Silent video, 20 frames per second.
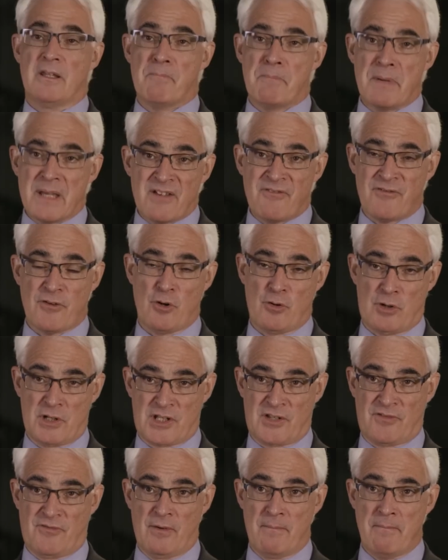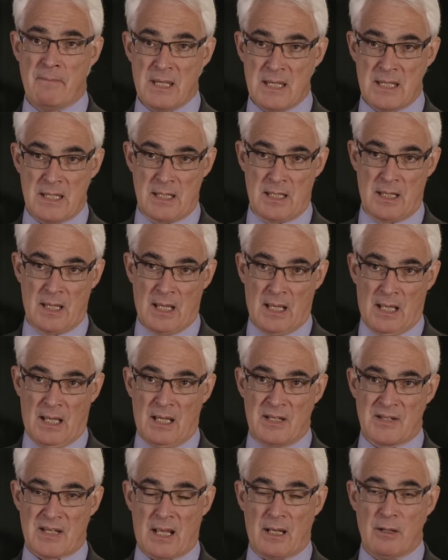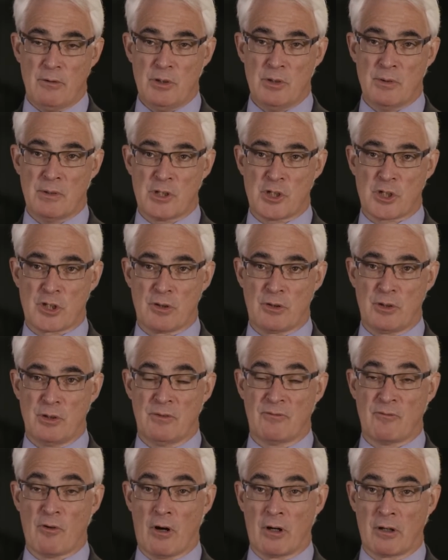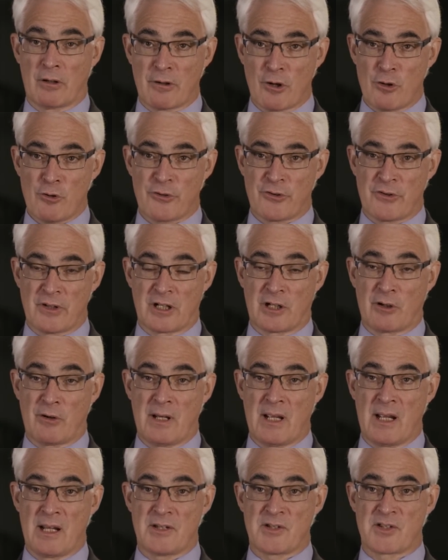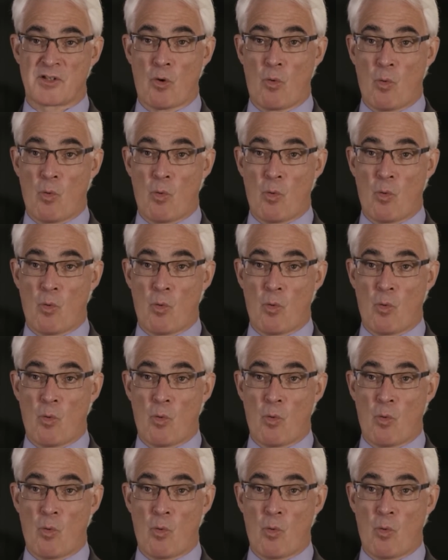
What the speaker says: The big focus for me is how you ensure you've got growth that creates